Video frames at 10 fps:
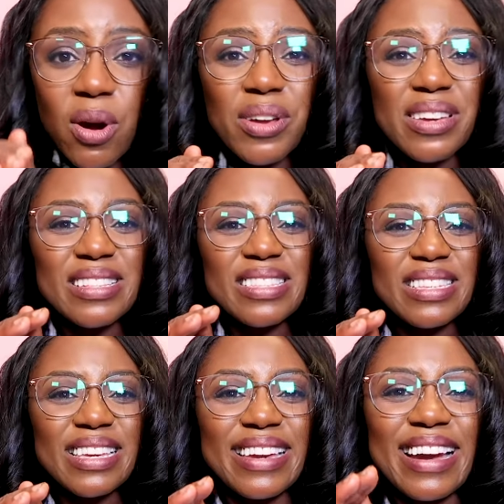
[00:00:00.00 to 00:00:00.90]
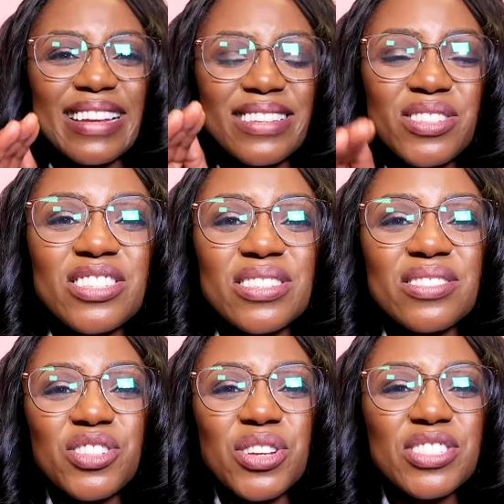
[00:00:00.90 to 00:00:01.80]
Or you can see it and it just, you know,